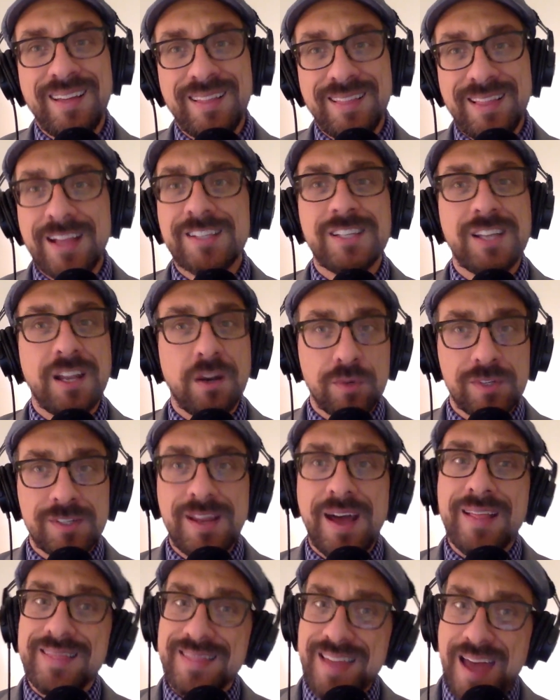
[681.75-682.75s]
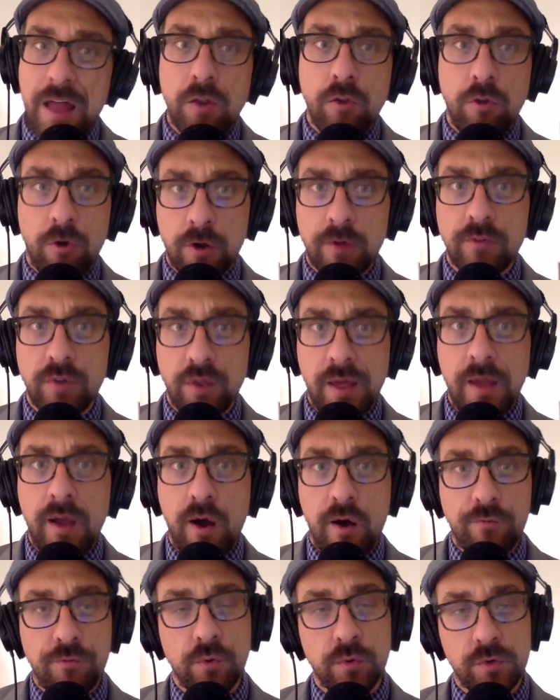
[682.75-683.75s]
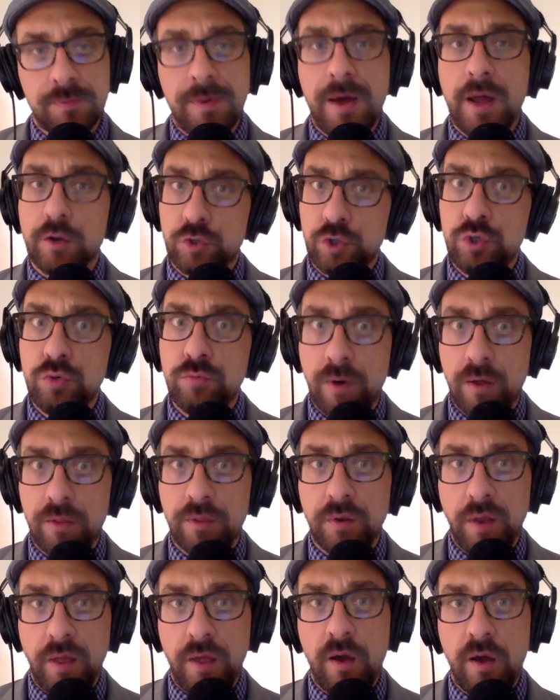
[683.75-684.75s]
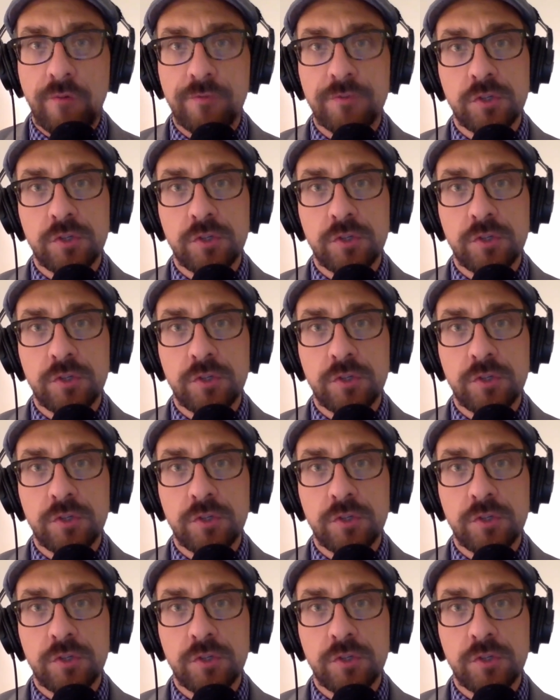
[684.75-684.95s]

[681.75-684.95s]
That said, it was not that long of a layoff. It was about a 2-month layoff.